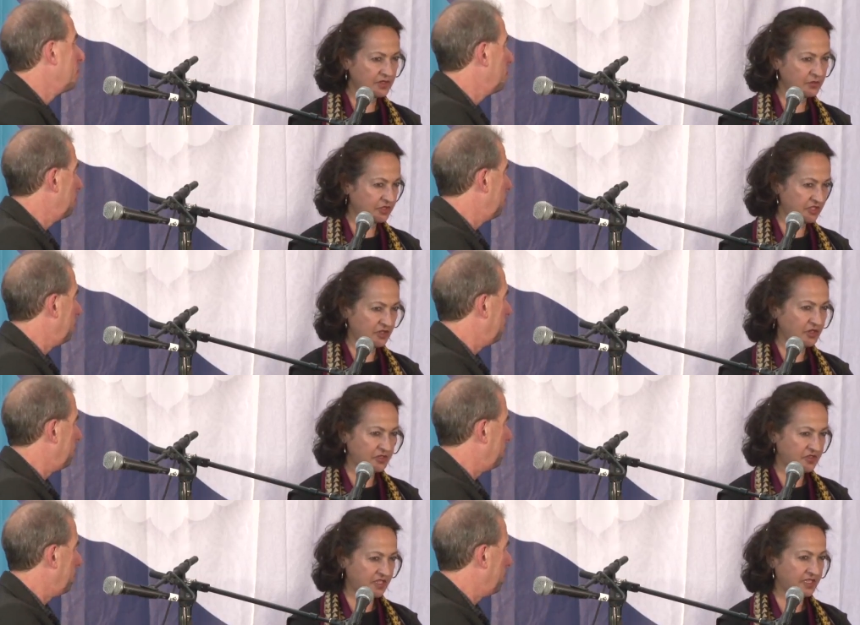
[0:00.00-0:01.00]
Speaker 1: which is not to
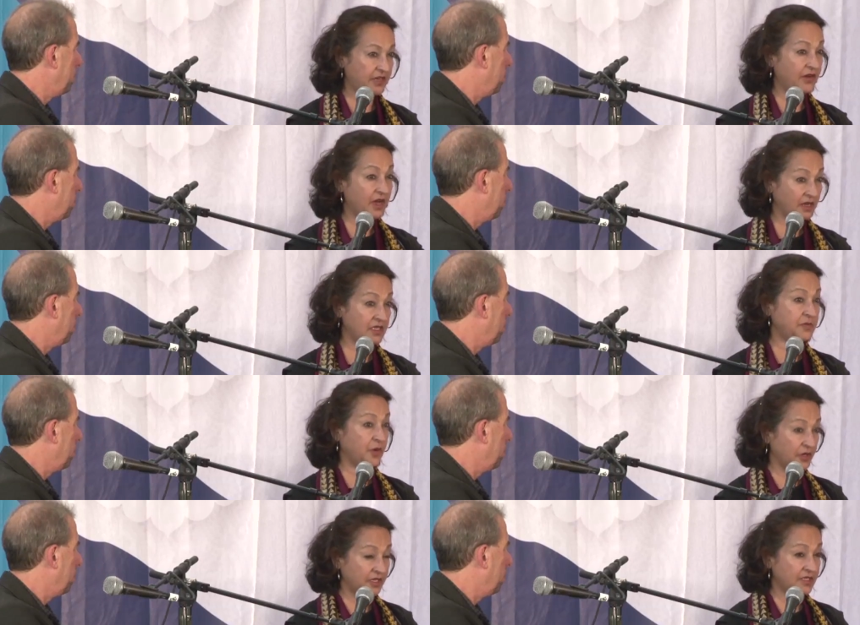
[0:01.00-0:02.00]
say there aren't
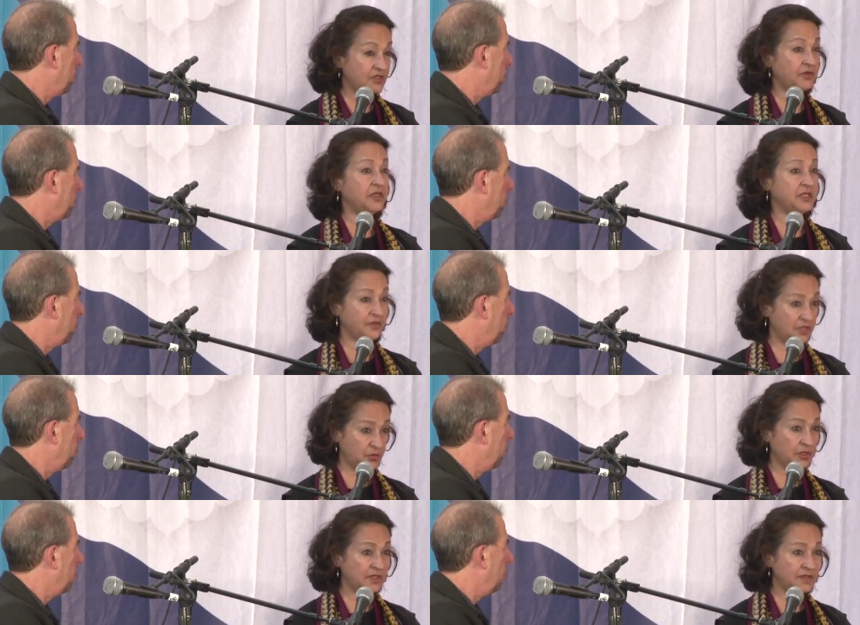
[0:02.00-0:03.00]
pockets or
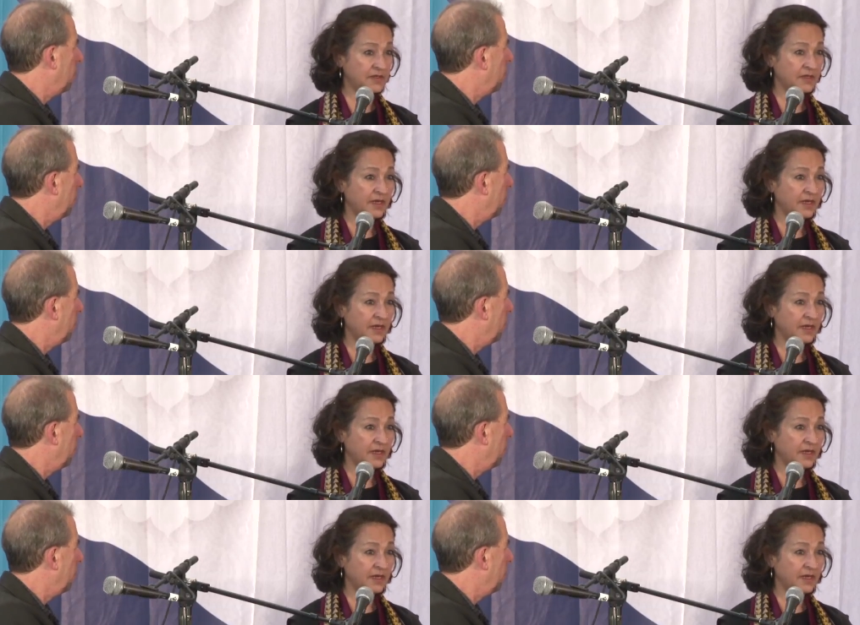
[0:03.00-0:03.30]
individuals.